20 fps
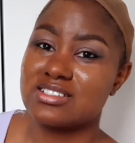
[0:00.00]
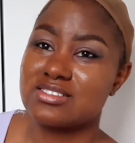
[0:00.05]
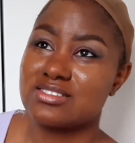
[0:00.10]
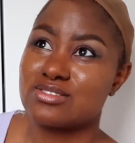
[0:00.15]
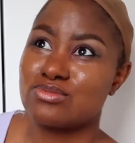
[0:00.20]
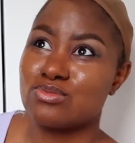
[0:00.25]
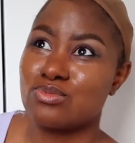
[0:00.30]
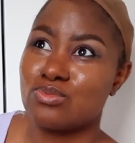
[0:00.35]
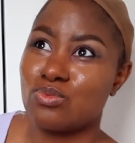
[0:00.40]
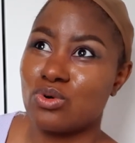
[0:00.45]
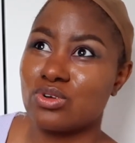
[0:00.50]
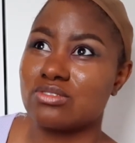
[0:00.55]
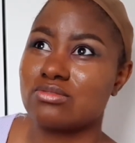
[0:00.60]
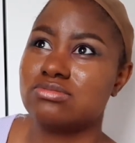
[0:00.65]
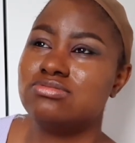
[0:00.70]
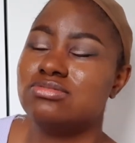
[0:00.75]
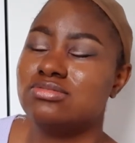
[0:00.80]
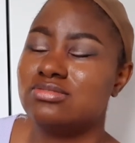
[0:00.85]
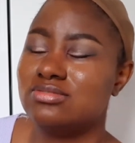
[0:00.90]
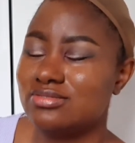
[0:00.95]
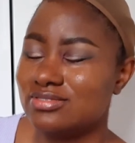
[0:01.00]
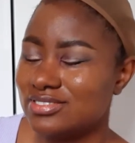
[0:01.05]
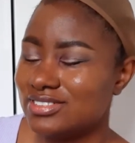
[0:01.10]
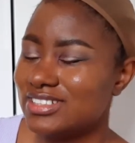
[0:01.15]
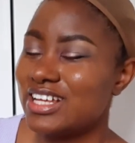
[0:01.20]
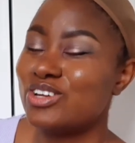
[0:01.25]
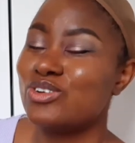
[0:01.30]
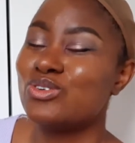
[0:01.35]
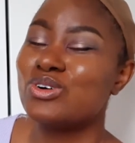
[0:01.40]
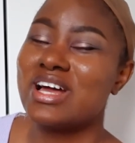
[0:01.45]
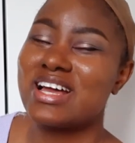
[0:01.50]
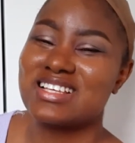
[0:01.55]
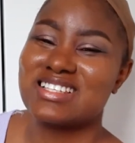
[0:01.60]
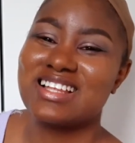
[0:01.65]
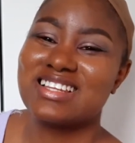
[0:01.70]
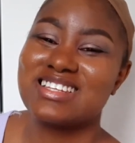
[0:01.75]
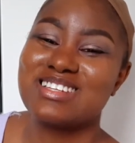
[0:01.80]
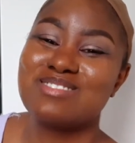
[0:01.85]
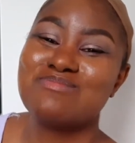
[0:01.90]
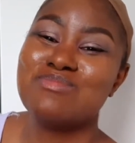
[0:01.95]
what they don't
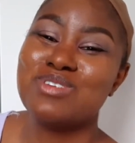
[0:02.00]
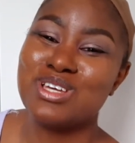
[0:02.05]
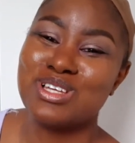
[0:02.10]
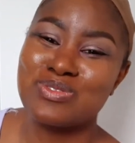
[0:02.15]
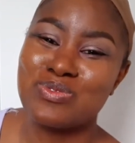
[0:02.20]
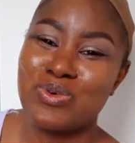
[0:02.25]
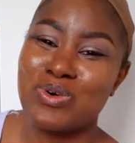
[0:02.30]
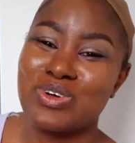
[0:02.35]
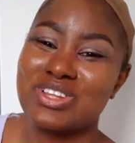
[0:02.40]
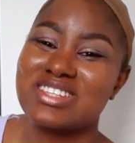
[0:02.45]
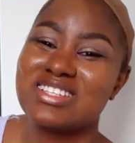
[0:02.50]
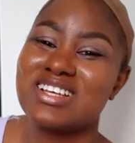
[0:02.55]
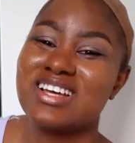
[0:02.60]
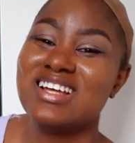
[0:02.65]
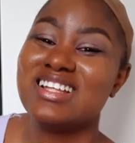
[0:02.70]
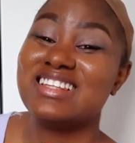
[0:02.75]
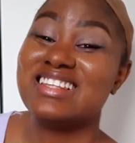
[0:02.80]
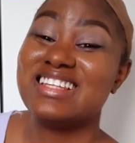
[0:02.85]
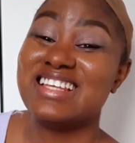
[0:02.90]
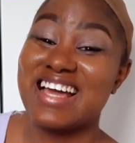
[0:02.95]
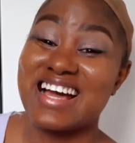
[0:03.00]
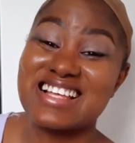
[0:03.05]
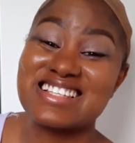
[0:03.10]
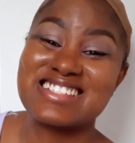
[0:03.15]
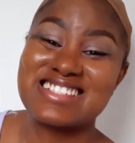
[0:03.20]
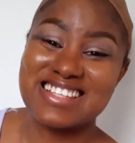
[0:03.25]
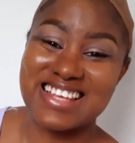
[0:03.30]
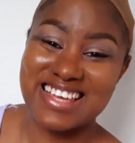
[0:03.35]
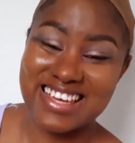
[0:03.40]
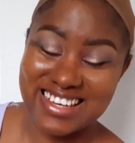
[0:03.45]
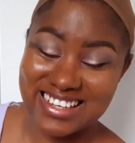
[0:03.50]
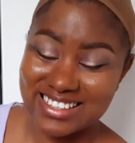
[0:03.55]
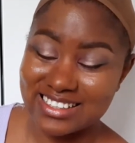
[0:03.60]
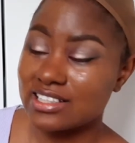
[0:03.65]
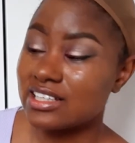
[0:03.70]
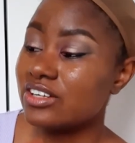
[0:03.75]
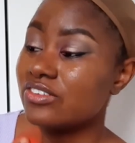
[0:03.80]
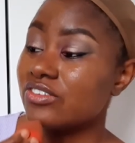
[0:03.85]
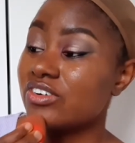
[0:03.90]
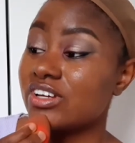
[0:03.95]
exactly mean what they are saying
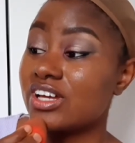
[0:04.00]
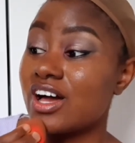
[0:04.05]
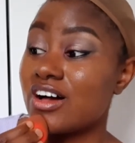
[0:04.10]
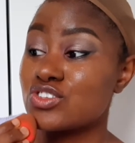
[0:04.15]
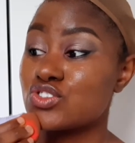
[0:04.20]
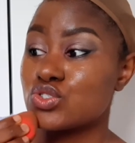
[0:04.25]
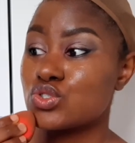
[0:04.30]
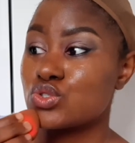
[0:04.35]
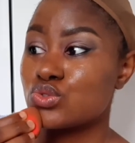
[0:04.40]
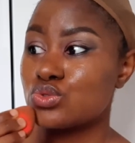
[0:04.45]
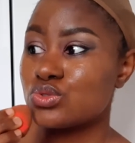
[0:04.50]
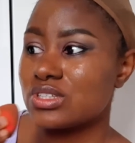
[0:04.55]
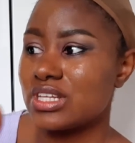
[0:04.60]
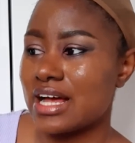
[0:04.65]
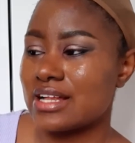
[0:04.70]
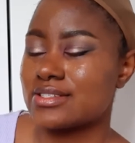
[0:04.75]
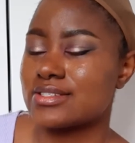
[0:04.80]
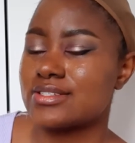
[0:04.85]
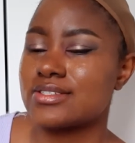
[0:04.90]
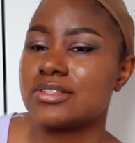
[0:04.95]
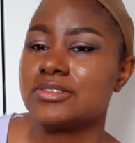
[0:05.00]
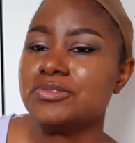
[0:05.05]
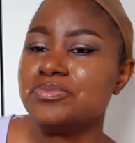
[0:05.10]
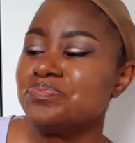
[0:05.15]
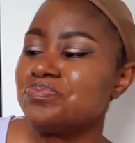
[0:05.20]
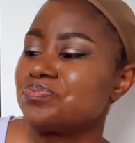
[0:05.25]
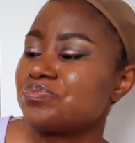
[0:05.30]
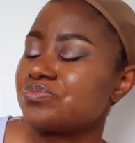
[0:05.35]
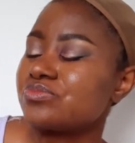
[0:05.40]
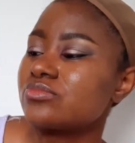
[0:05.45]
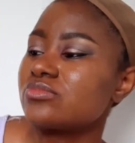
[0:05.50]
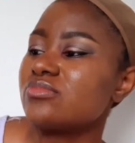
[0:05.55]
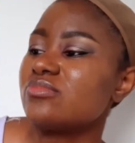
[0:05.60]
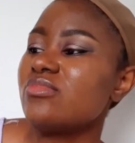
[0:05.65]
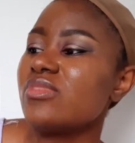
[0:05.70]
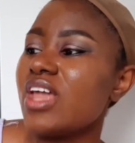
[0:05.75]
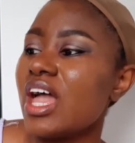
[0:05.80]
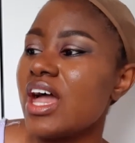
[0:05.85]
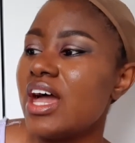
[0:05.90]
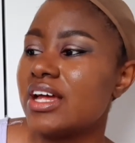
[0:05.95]
in regards to that.
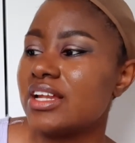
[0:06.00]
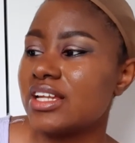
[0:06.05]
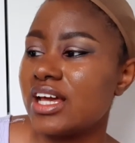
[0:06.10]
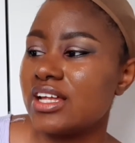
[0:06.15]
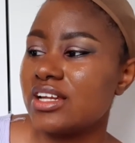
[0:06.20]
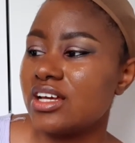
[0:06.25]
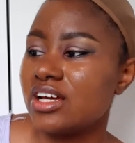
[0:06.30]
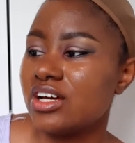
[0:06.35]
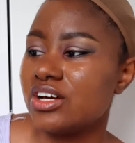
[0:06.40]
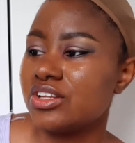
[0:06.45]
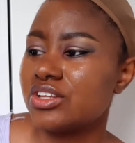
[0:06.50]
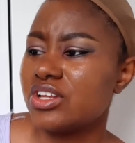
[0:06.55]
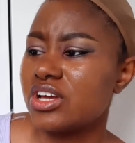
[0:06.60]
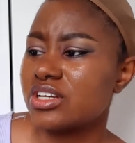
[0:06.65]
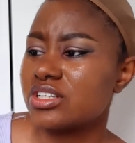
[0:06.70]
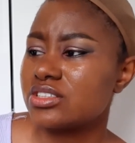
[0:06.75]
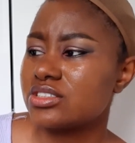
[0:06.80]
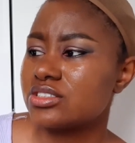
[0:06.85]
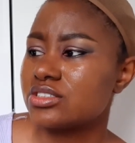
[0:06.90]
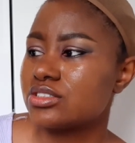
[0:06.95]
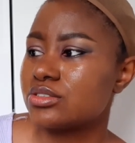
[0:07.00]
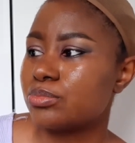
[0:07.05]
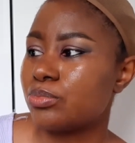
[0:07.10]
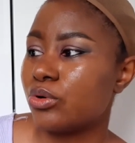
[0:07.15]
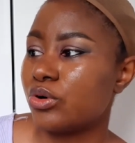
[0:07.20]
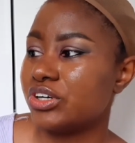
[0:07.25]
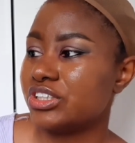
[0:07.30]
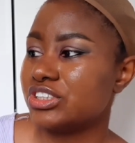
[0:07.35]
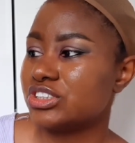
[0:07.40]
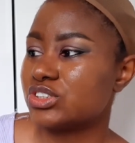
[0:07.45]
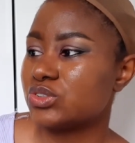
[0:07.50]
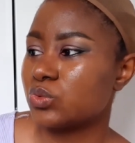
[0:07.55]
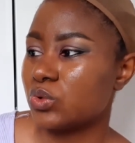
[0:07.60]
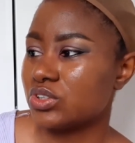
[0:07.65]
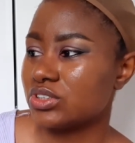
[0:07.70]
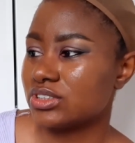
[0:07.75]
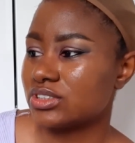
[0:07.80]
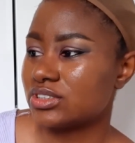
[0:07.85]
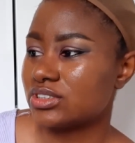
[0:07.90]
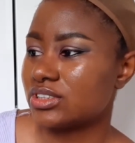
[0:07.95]
And then her next point
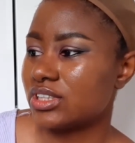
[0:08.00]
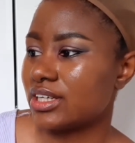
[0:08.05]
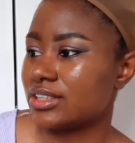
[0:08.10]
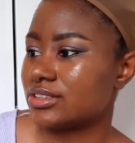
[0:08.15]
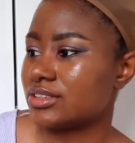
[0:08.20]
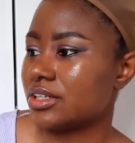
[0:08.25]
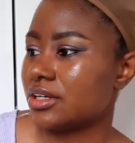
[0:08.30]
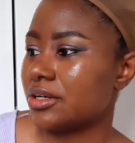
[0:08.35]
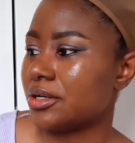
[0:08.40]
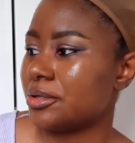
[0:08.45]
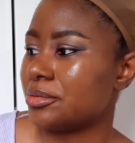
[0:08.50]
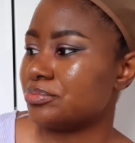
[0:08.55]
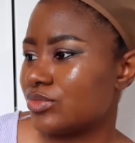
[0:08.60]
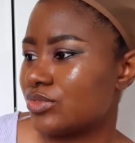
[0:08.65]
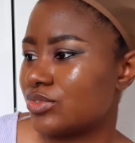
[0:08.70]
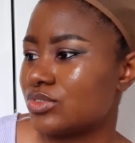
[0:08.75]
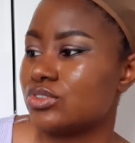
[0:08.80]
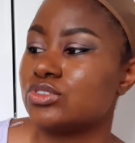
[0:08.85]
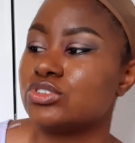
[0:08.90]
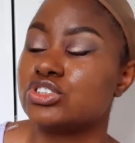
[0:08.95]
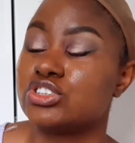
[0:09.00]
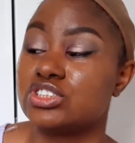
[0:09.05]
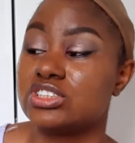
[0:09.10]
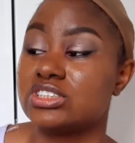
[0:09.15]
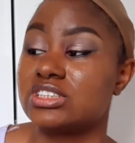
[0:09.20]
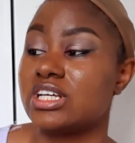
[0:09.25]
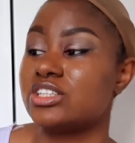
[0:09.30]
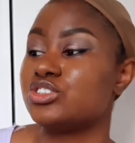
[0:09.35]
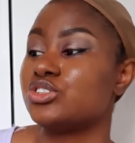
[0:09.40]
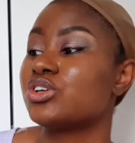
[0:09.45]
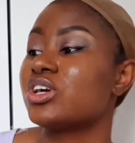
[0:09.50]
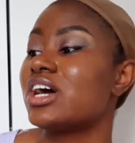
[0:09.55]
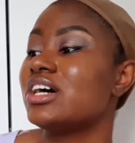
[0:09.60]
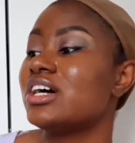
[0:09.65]
was that she said you can't